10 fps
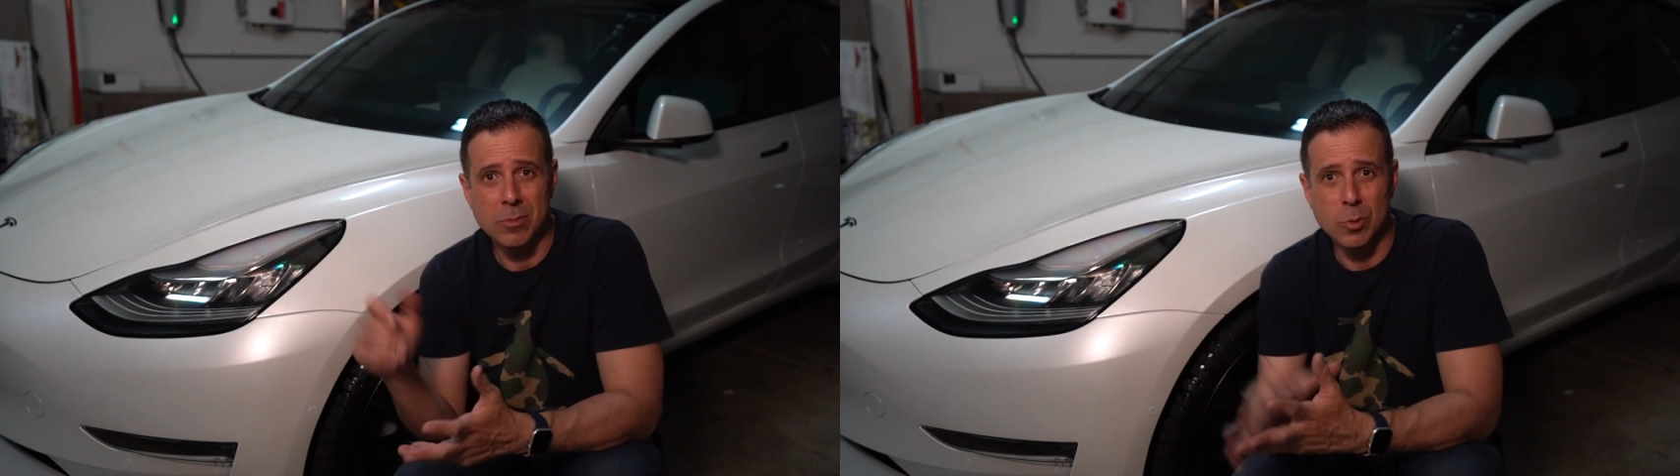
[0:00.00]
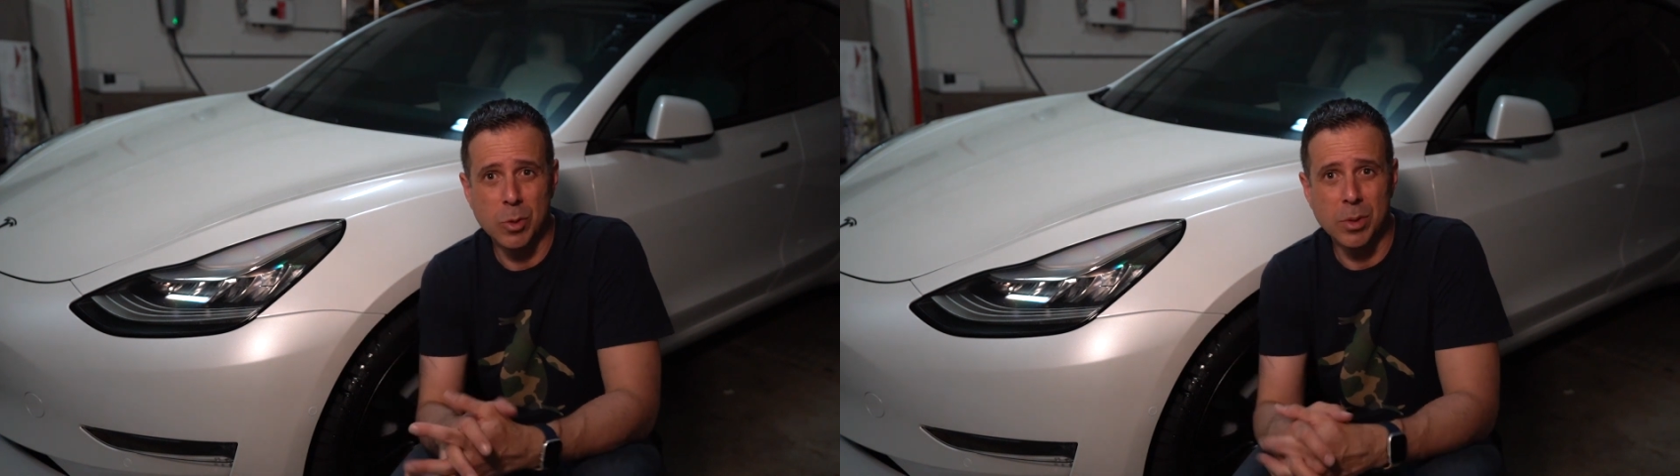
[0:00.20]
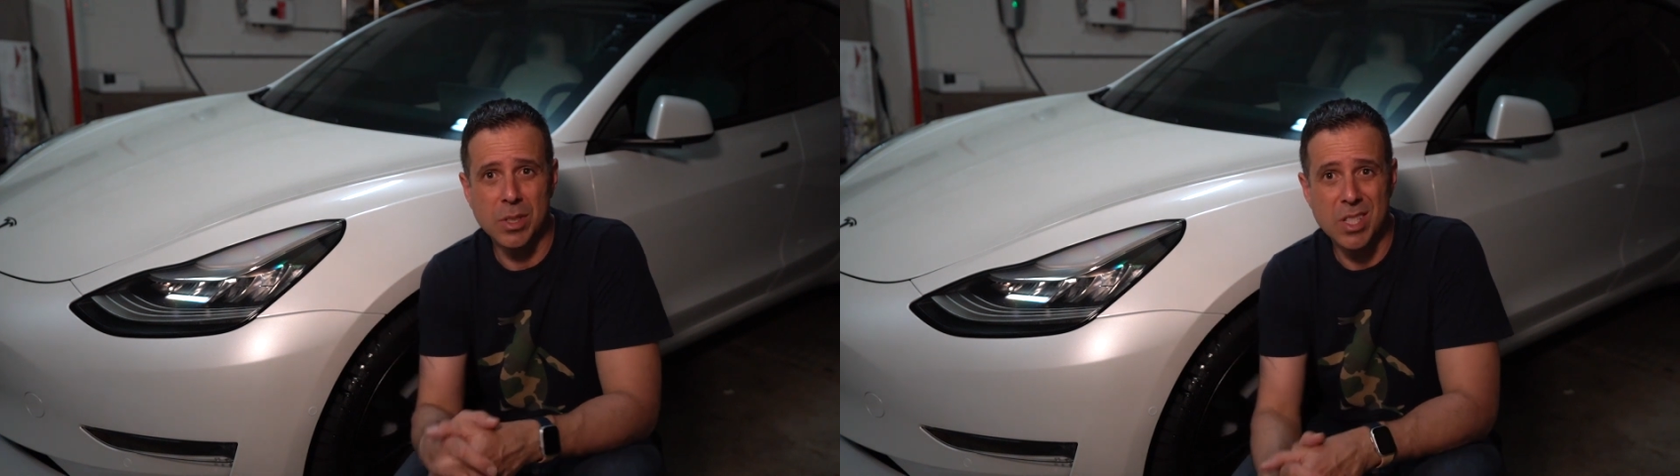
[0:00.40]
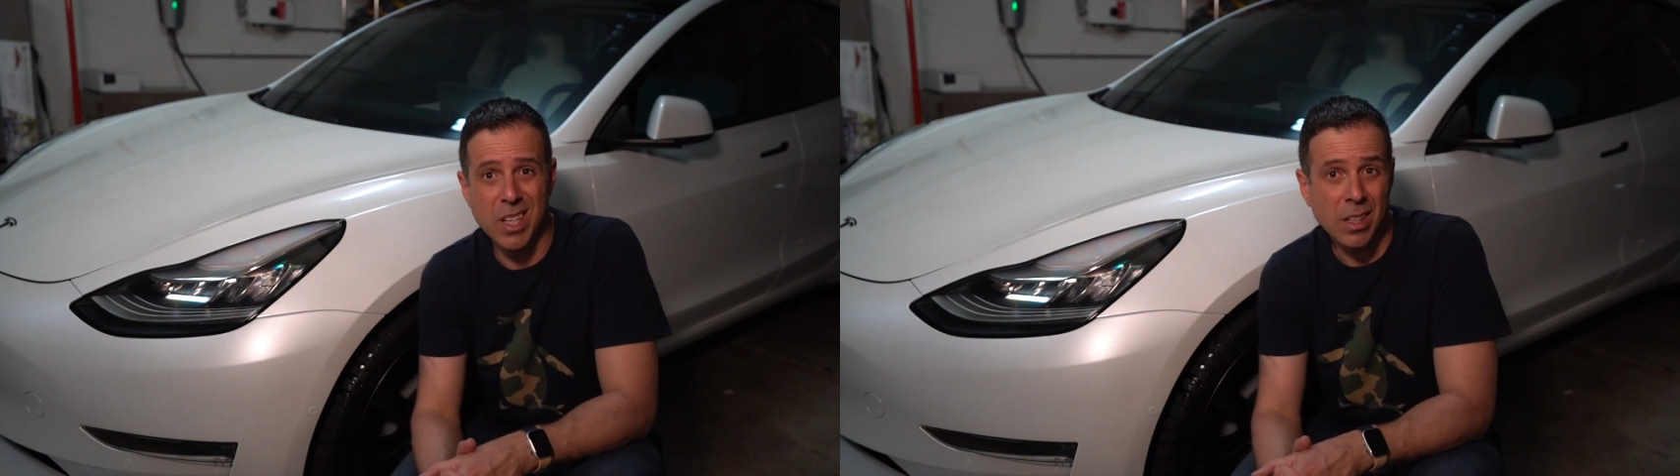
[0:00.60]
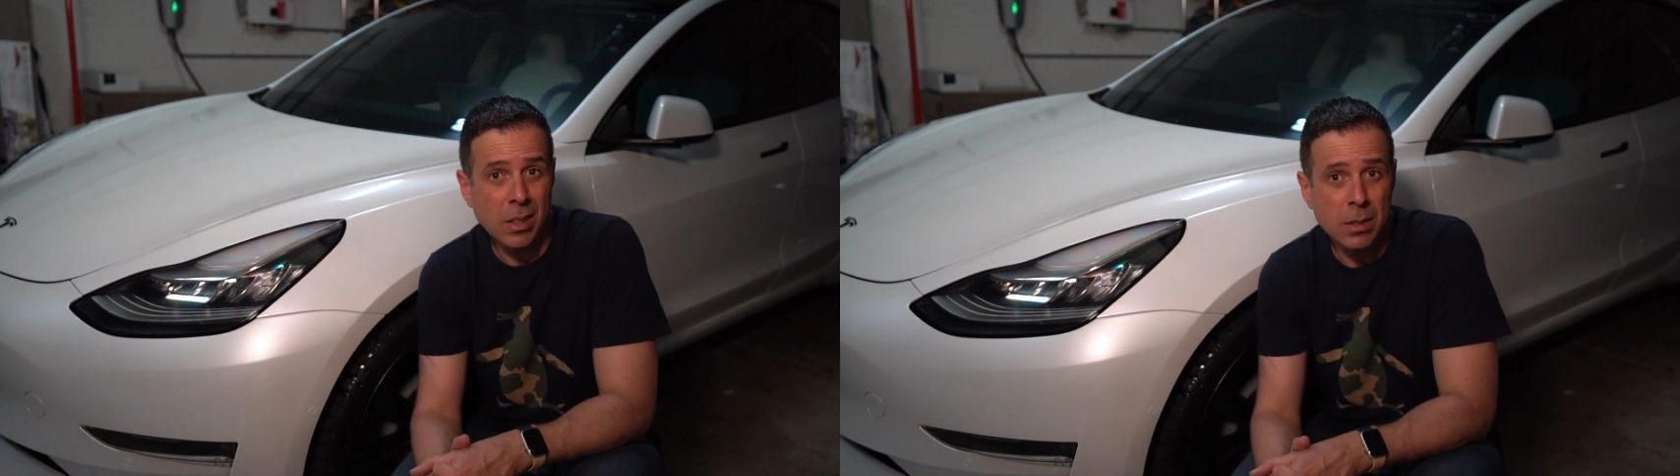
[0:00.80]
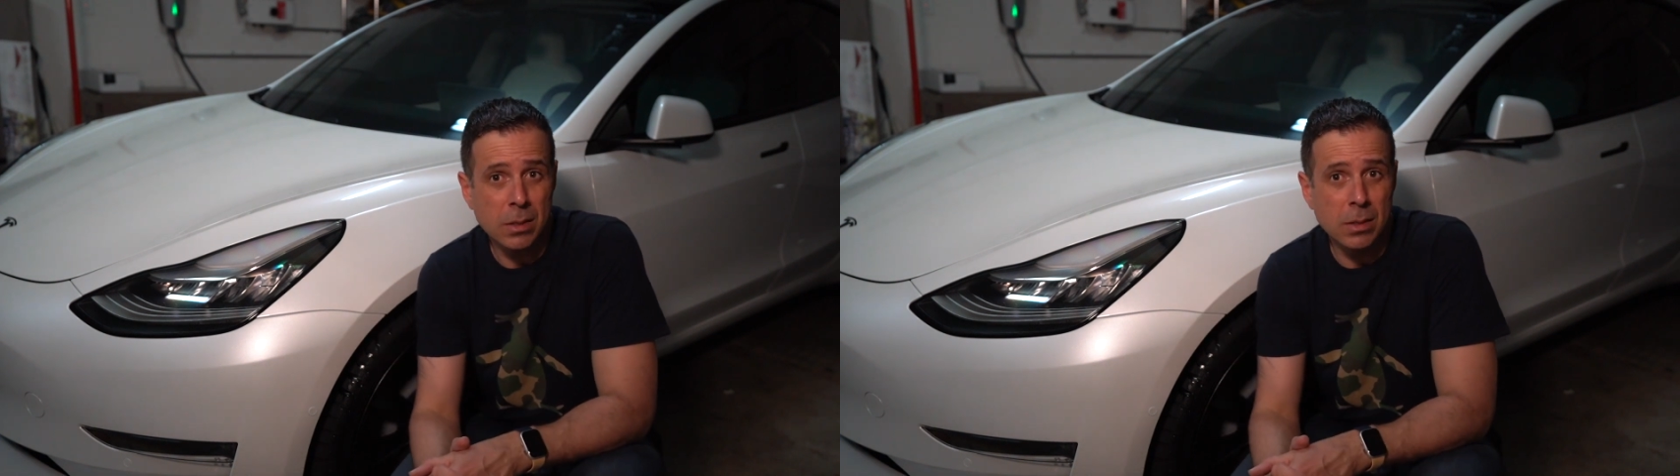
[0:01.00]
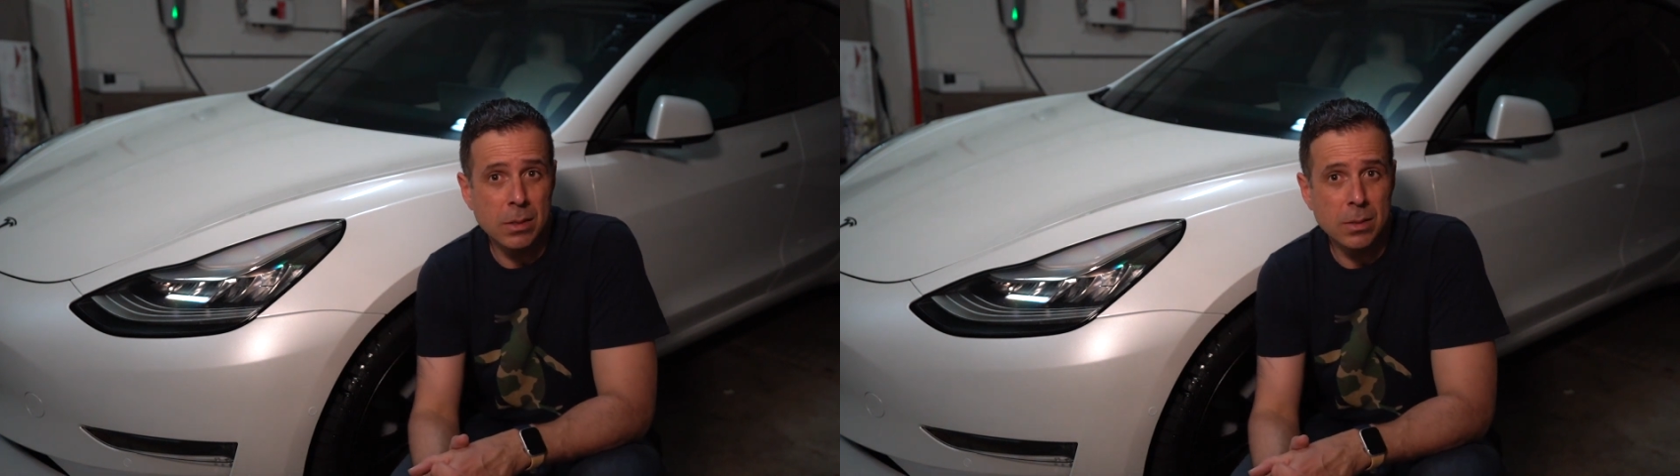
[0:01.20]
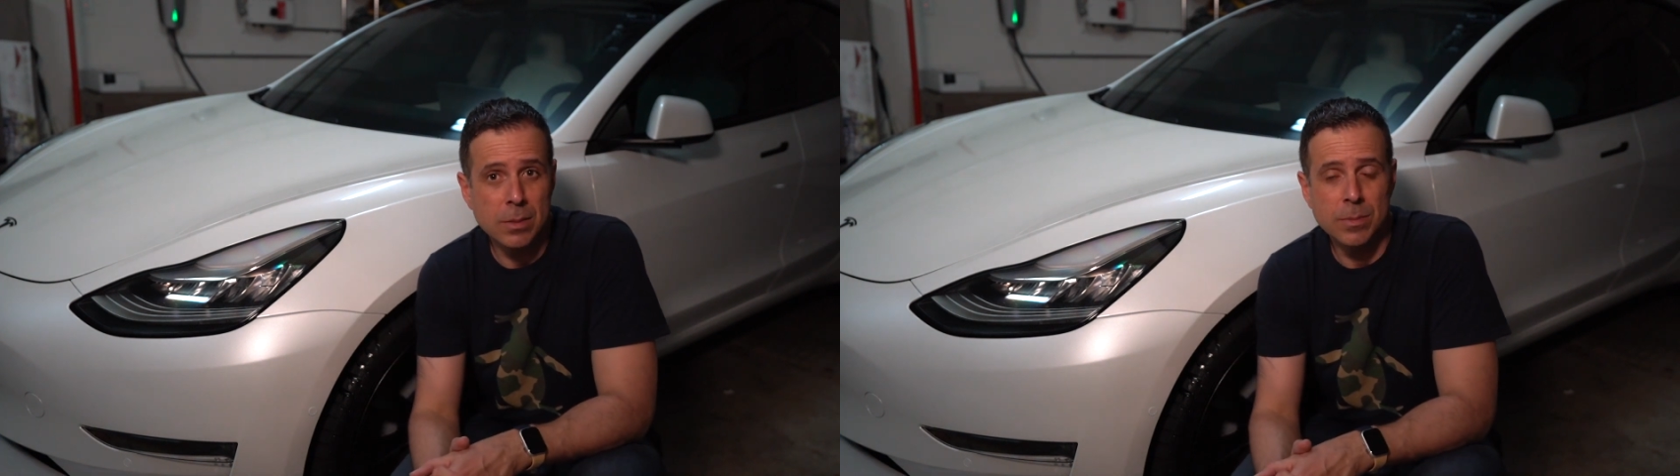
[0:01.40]
ruined sticker
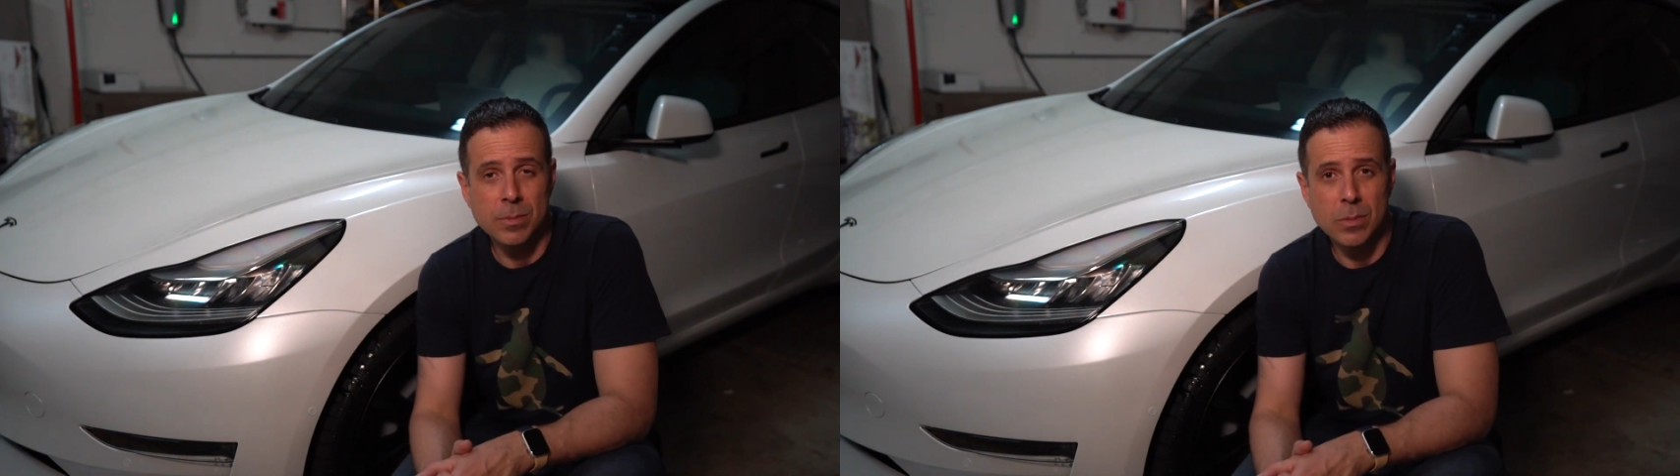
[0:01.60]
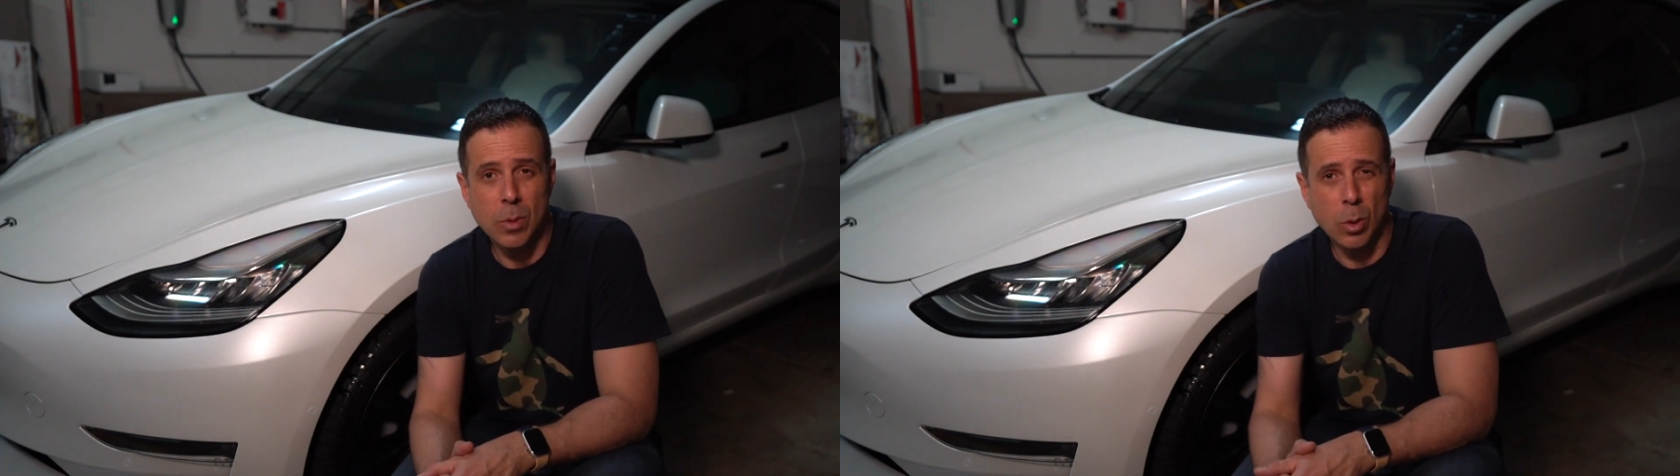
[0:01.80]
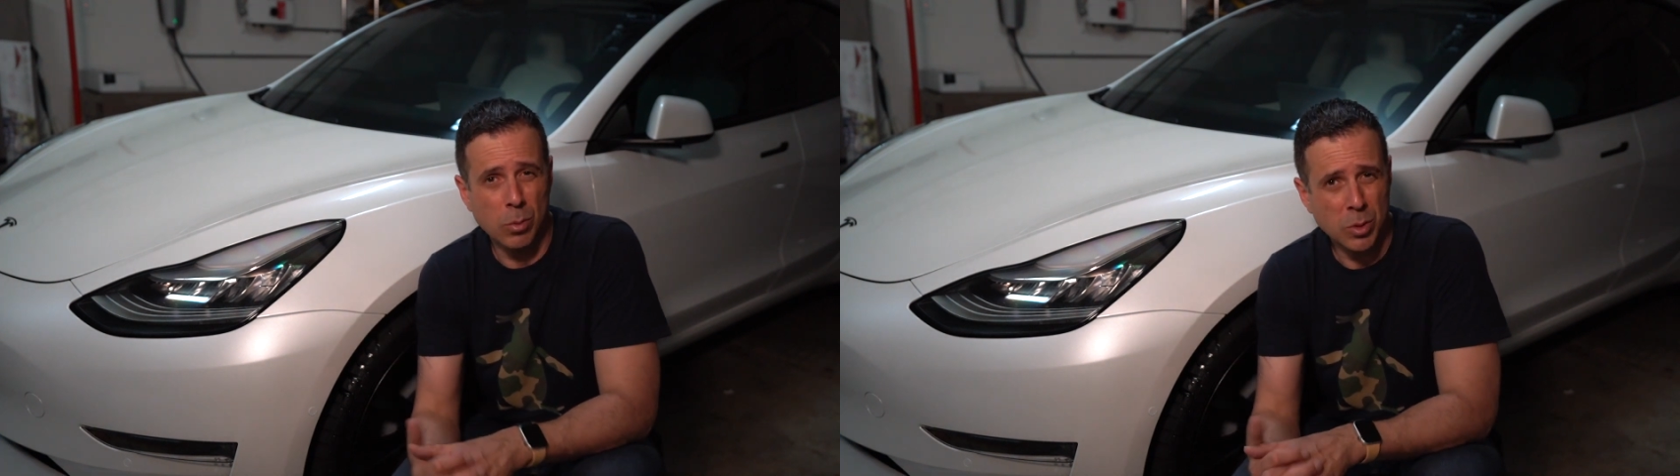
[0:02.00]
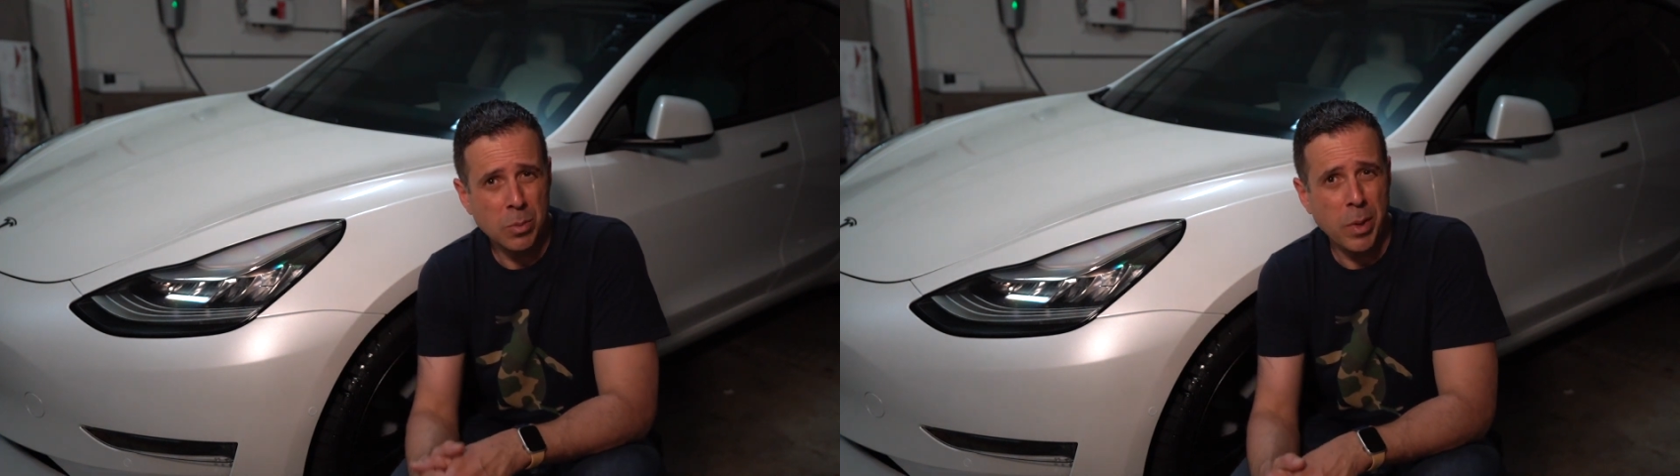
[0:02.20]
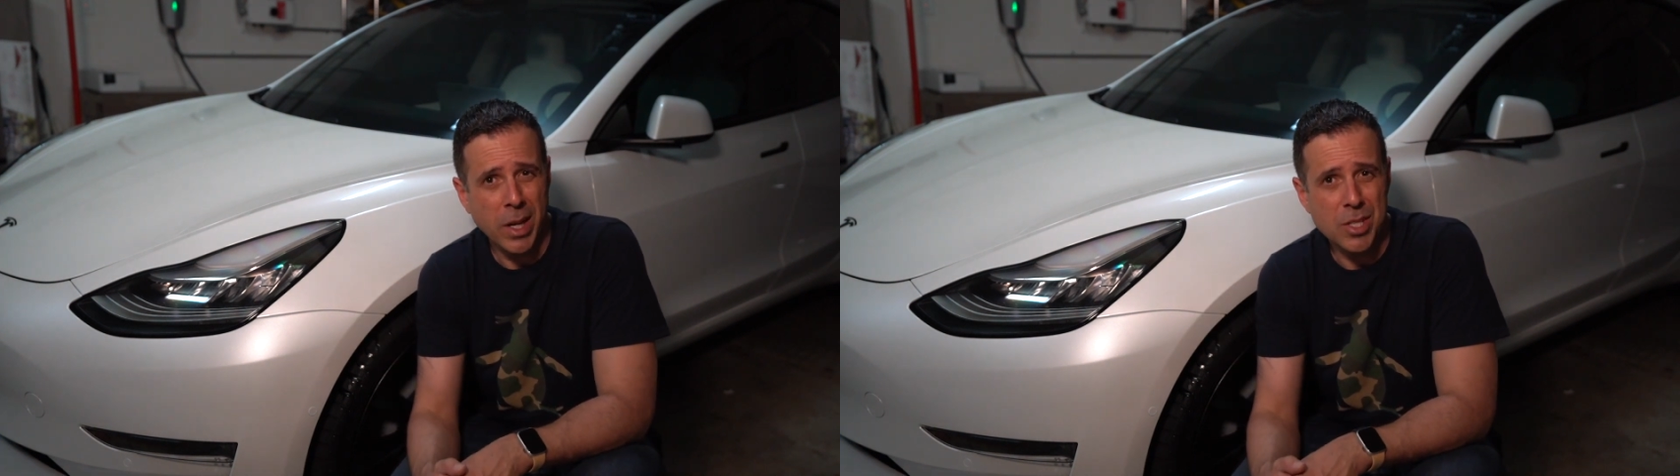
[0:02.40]
or a ruined paint